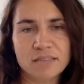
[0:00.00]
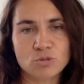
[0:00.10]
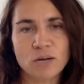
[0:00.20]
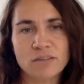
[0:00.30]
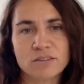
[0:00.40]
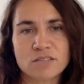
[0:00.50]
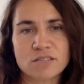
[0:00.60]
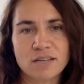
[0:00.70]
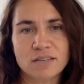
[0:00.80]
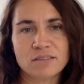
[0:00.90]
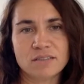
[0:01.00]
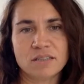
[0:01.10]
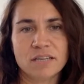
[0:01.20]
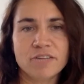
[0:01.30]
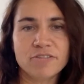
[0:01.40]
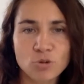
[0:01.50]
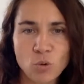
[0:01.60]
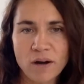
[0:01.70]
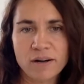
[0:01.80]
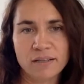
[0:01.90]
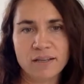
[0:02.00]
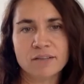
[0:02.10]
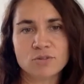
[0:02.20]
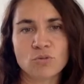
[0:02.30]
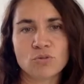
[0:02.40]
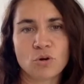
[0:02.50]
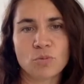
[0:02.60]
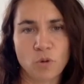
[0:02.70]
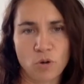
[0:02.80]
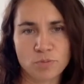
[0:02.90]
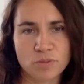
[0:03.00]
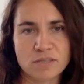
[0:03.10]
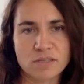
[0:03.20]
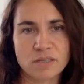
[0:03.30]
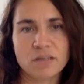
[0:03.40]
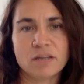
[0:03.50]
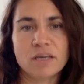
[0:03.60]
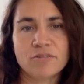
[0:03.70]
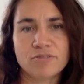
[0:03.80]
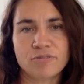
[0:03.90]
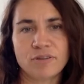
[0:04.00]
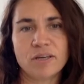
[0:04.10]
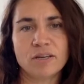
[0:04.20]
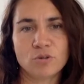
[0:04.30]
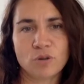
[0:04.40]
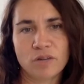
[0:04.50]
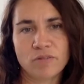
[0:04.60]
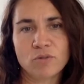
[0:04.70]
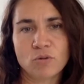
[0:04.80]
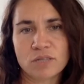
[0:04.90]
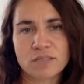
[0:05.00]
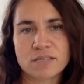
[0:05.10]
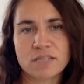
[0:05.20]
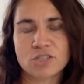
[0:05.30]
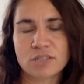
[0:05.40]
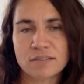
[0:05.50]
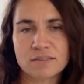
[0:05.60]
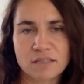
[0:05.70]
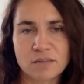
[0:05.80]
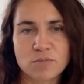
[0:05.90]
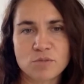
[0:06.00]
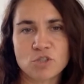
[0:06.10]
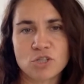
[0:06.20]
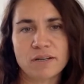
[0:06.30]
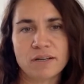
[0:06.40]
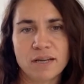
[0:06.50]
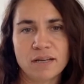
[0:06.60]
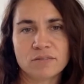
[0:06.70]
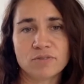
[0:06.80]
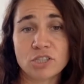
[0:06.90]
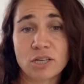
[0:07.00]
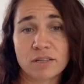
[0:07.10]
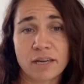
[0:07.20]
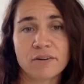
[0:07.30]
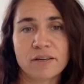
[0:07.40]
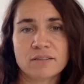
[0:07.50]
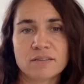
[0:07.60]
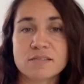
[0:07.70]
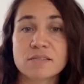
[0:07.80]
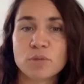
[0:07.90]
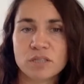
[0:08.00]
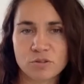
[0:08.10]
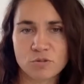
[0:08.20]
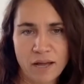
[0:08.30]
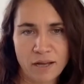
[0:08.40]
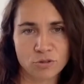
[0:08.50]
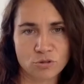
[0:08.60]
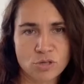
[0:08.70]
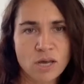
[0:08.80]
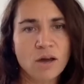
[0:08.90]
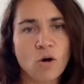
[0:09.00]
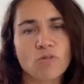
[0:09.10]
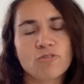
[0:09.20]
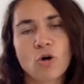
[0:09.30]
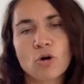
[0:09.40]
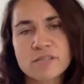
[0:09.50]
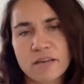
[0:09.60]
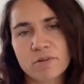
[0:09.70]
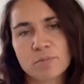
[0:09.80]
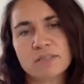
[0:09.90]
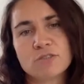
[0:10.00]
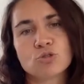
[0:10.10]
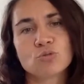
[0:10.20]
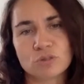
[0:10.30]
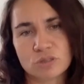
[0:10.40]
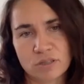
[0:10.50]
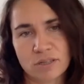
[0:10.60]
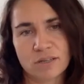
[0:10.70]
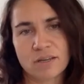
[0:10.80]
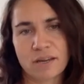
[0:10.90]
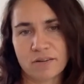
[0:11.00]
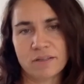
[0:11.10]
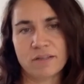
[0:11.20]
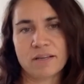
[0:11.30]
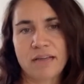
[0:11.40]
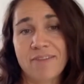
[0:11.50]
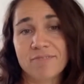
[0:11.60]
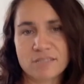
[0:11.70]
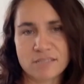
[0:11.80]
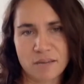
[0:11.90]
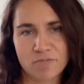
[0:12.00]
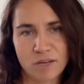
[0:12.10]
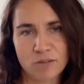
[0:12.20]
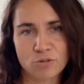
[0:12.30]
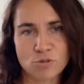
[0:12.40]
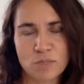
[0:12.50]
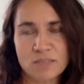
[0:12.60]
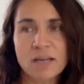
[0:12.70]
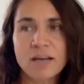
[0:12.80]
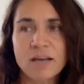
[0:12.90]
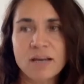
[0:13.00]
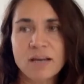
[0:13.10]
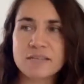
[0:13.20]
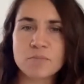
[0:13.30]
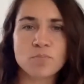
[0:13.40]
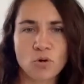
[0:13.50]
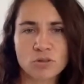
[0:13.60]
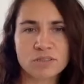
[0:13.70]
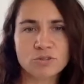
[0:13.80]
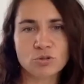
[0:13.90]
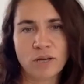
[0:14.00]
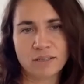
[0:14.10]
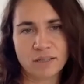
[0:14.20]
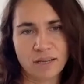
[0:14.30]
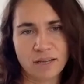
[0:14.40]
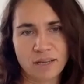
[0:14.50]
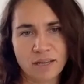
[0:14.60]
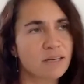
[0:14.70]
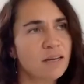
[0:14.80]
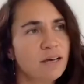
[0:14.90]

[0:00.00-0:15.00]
understand if you are aligned on your purpose. If you have an organization and teams which are aligned, which are carrying the similar values. Of course, everybody shouldn't have the same values, but it's important to analyze it.